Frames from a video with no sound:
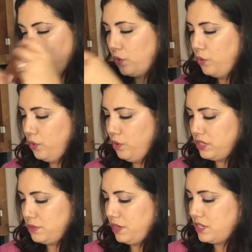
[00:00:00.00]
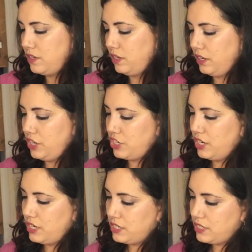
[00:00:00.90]
Ooh, smells
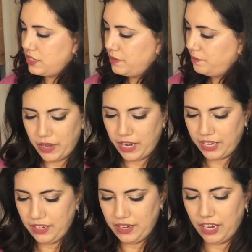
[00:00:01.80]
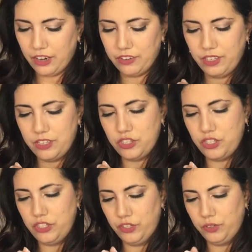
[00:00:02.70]
delicious. But I can layer these
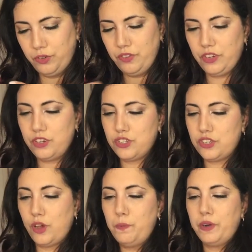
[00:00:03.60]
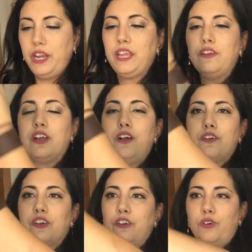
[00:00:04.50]
two. They're so pretty. Look how
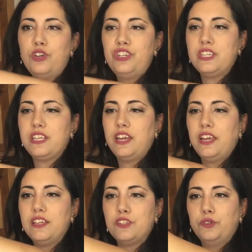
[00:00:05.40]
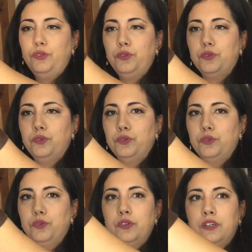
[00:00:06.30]
gorgeous that is.
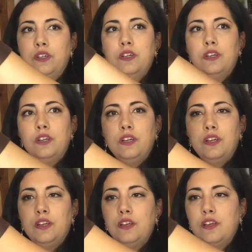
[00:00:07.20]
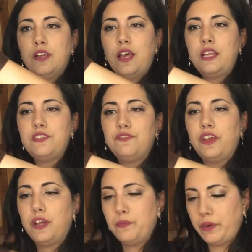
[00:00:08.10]
Ooh. That's
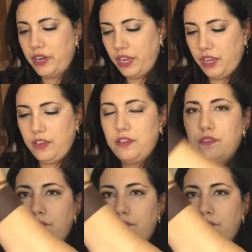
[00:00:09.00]
very pretty.